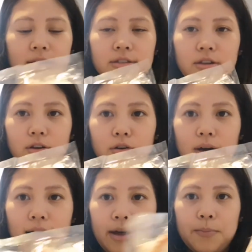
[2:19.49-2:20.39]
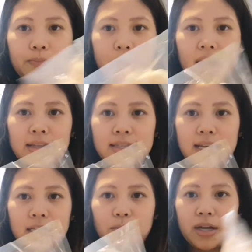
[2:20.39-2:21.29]
So I
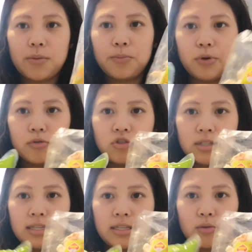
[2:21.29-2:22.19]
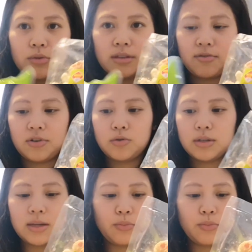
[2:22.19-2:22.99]
decided to pick up both just to see what the difference was.